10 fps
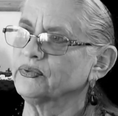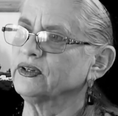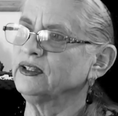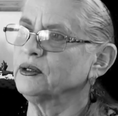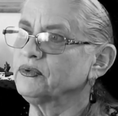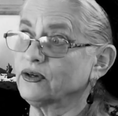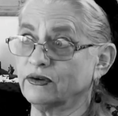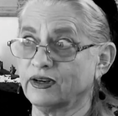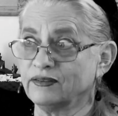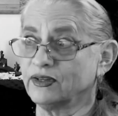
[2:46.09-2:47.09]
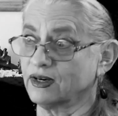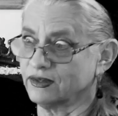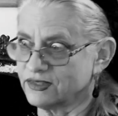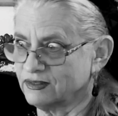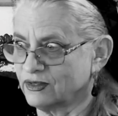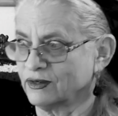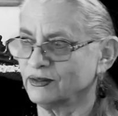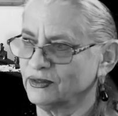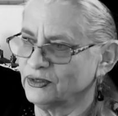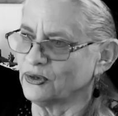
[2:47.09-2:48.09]
putting up their graveyards and their
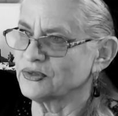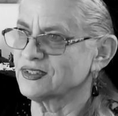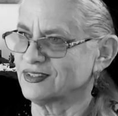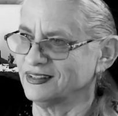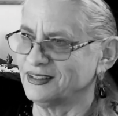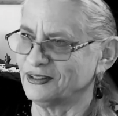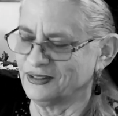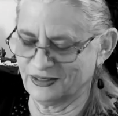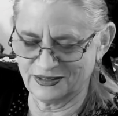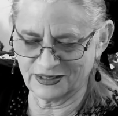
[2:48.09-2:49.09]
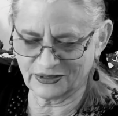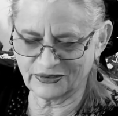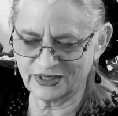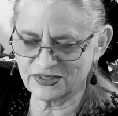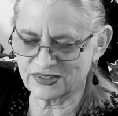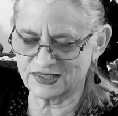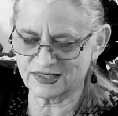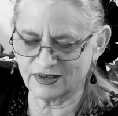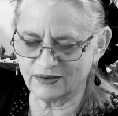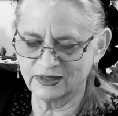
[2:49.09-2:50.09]
ghost
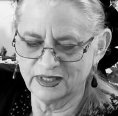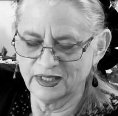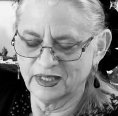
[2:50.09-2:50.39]
decorations now.